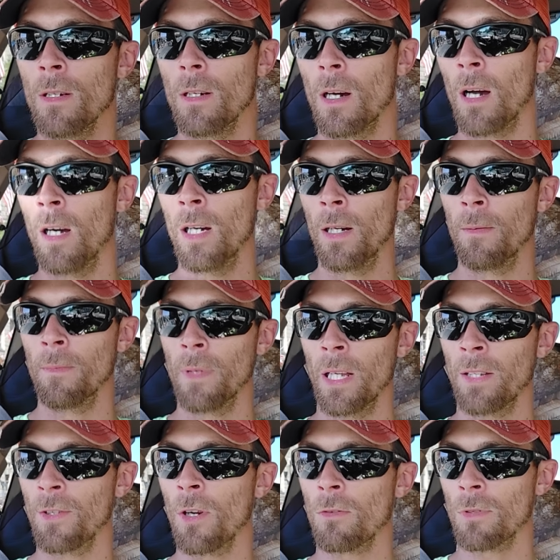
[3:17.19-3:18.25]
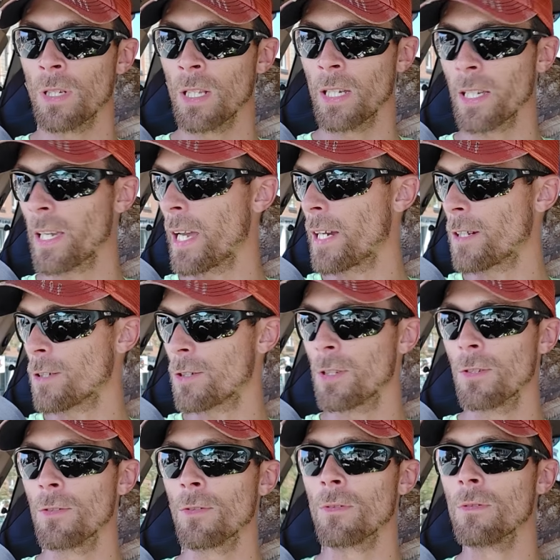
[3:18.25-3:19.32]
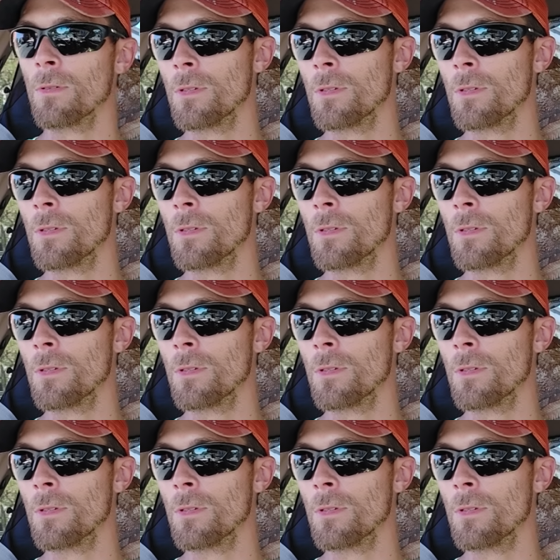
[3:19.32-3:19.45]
and don't really care to.